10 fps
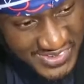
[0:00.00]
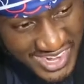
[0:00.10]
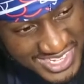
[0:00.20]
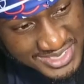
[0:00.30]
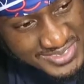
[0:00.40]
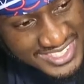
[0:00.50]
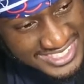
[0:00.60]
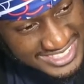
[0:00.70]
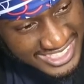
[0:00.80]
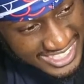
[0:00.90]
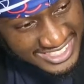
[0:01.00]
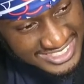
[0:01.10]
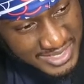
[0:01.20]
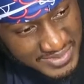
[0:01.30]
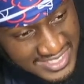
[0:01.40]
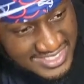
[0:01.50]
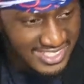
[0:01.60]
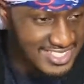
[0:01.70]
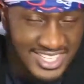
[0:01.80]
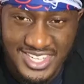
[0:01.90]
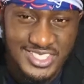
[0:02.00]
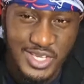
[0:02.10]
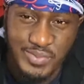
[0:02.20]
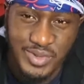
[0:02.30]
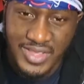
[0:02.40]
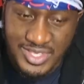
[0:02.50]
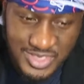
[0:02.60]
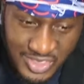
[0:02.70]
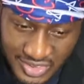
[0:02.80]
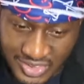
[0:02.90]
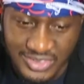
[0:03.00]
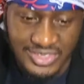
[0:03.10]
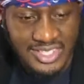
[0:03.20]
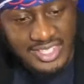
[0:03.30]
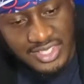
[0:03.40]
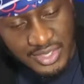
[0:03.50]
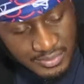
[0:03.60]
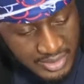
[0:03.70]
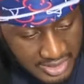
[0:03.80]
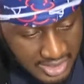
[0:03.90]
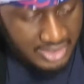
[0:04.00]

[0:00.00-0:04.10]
know why it's, it's like type itching. I just got a shape up not too long ago. But